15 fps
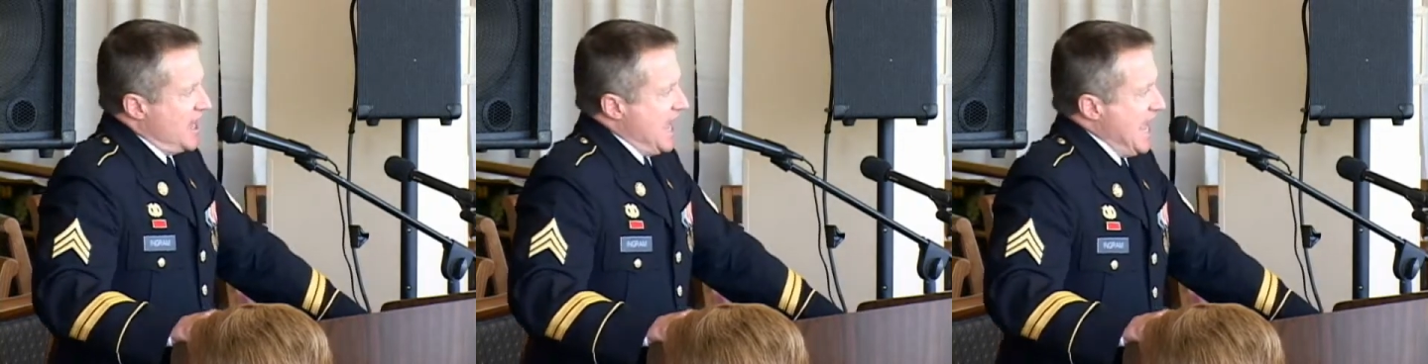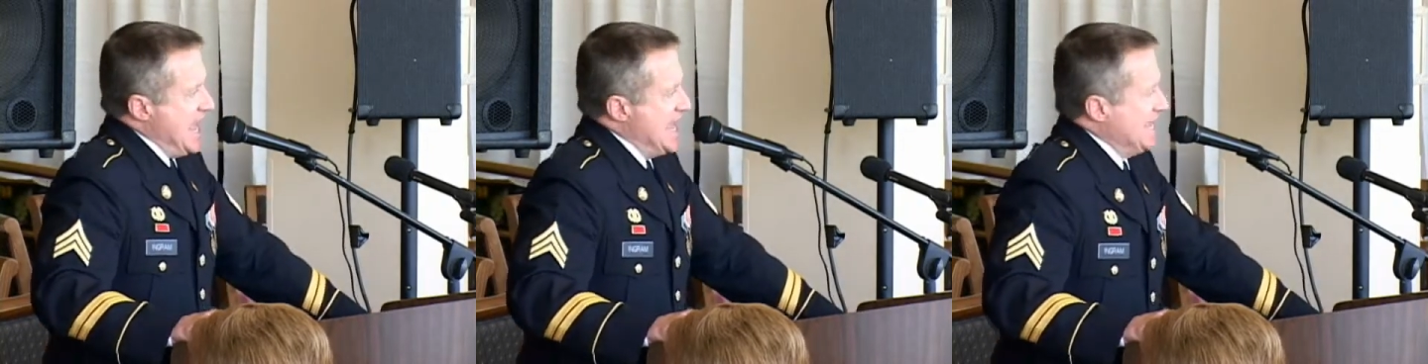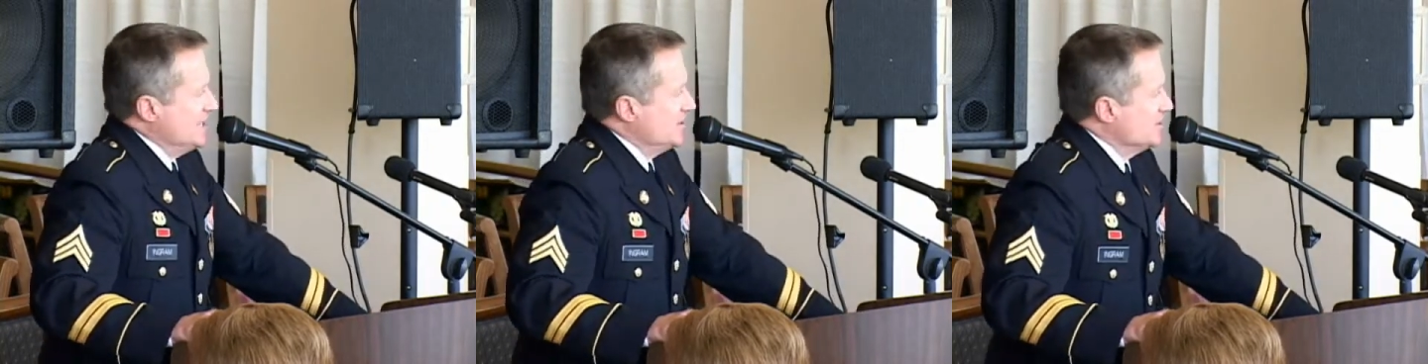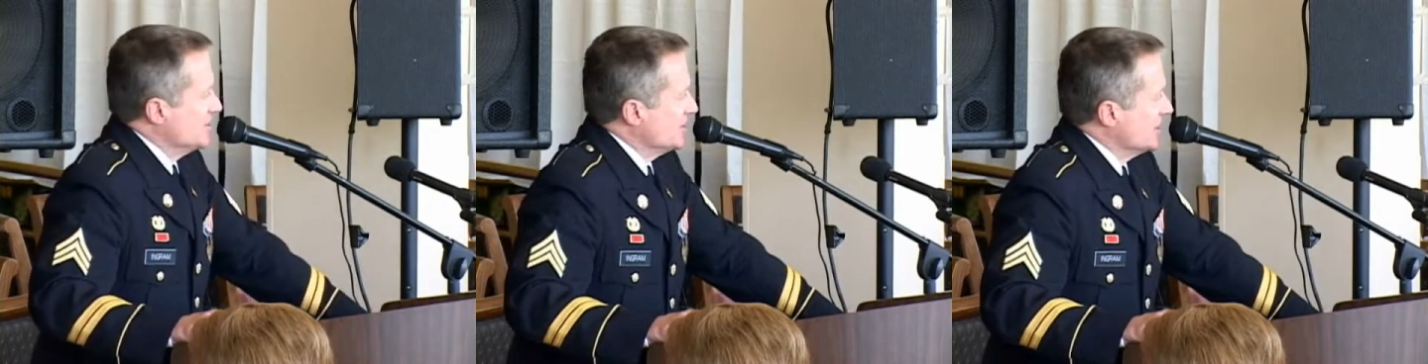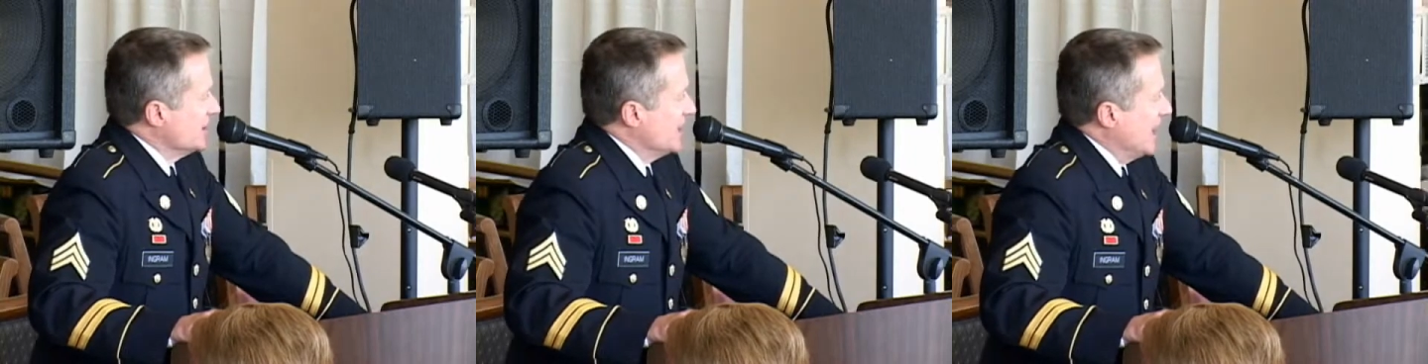
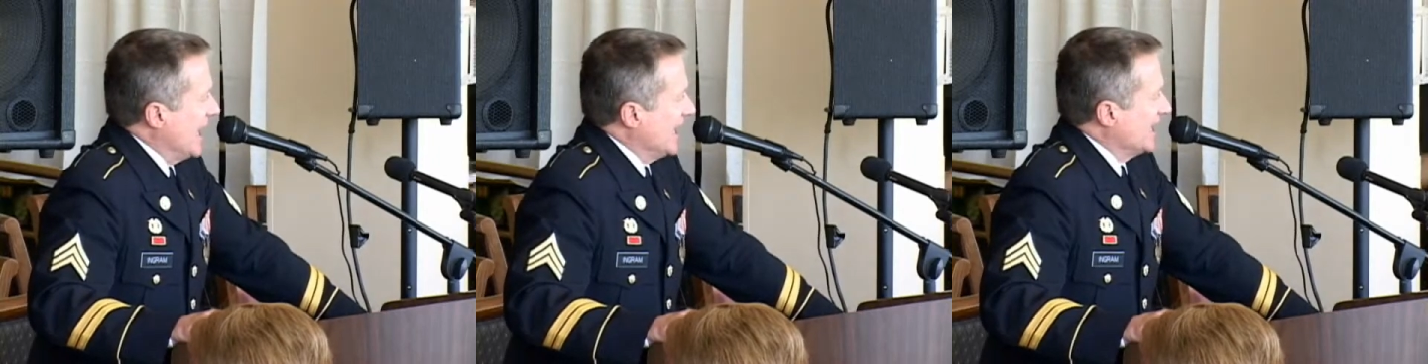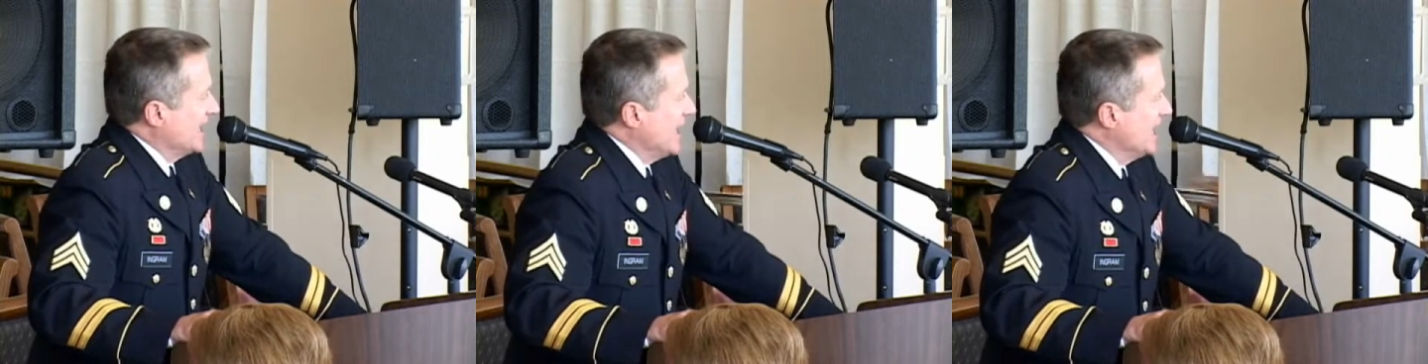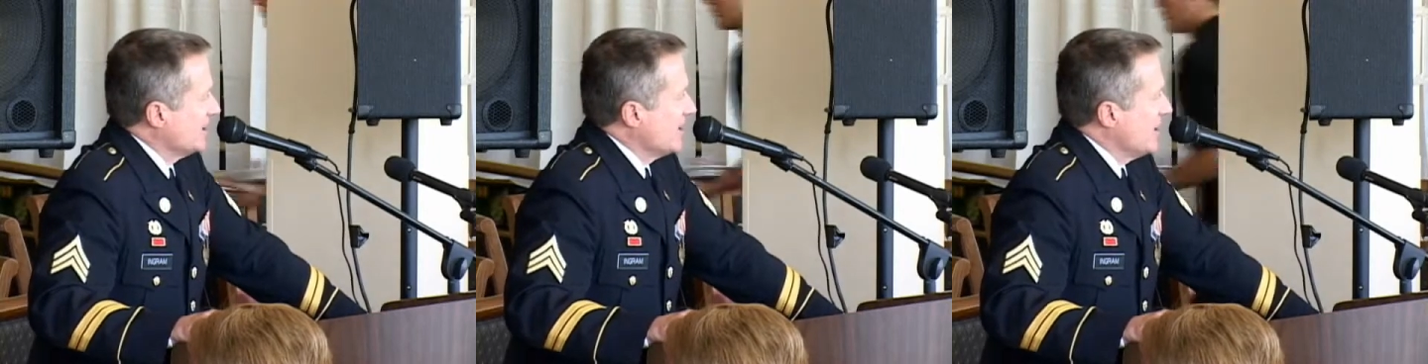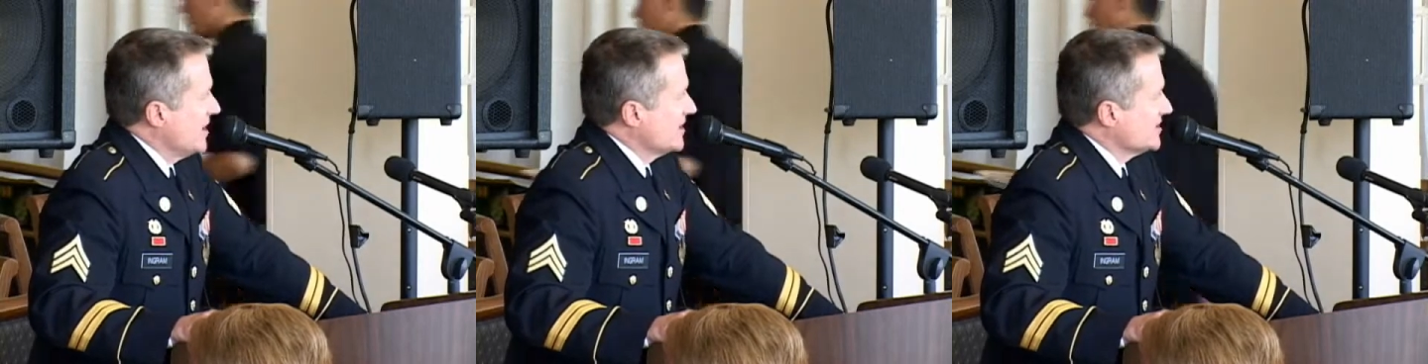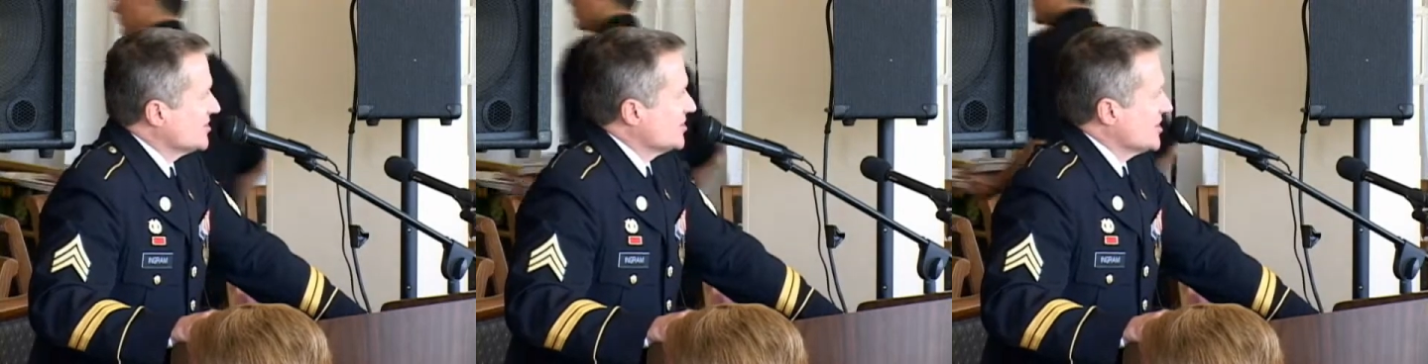And I
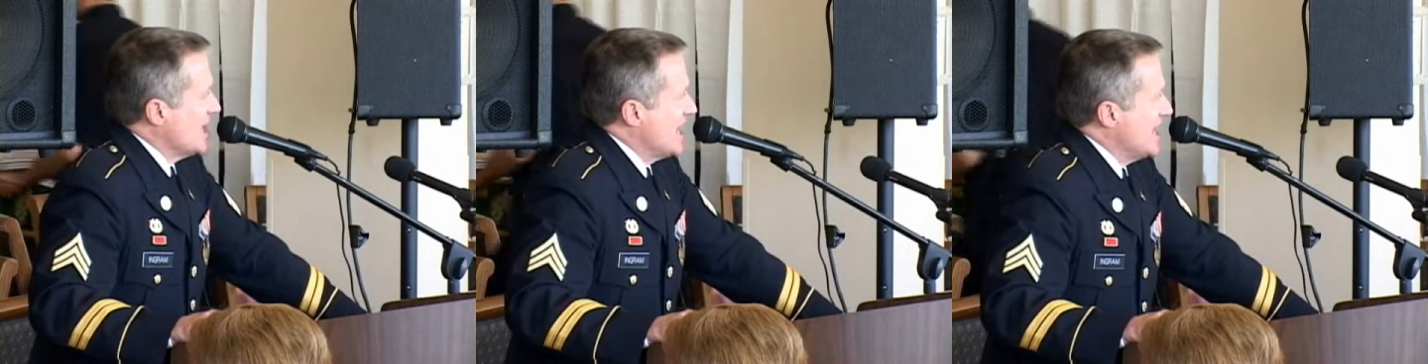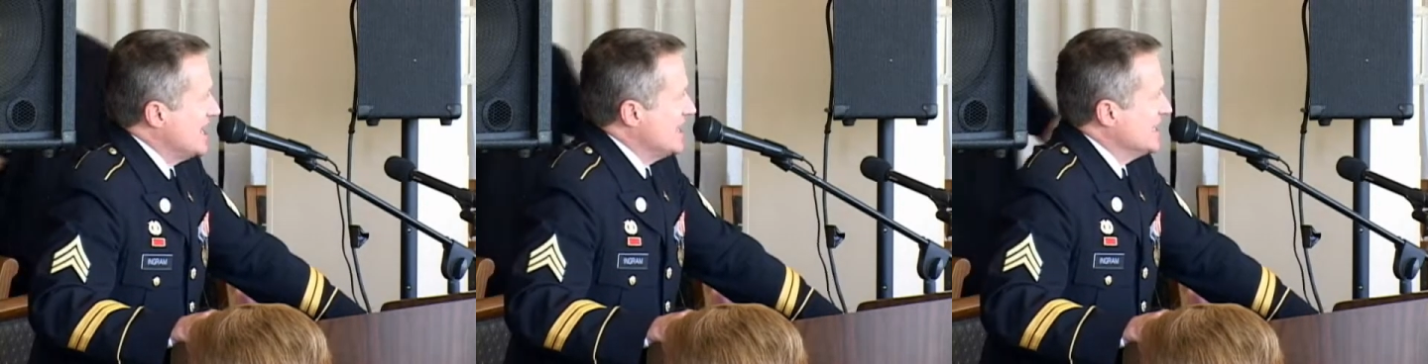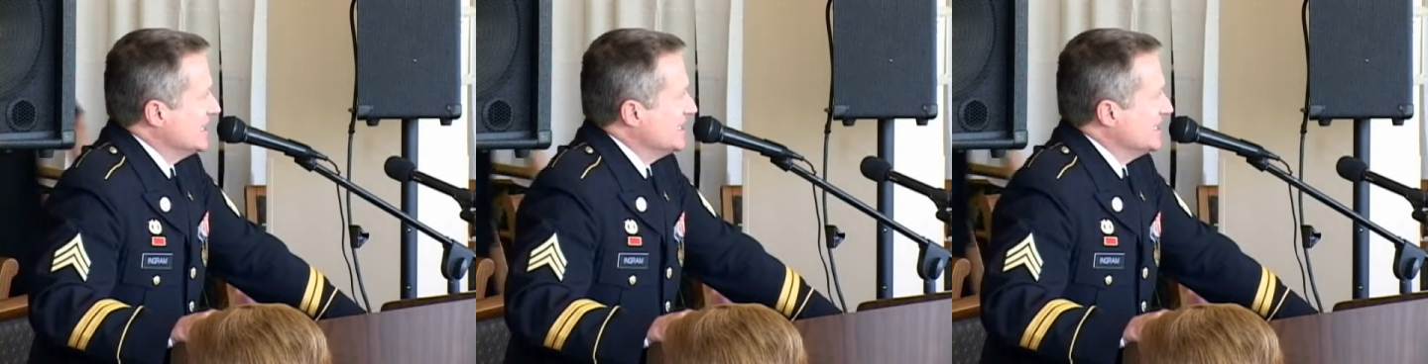cannot say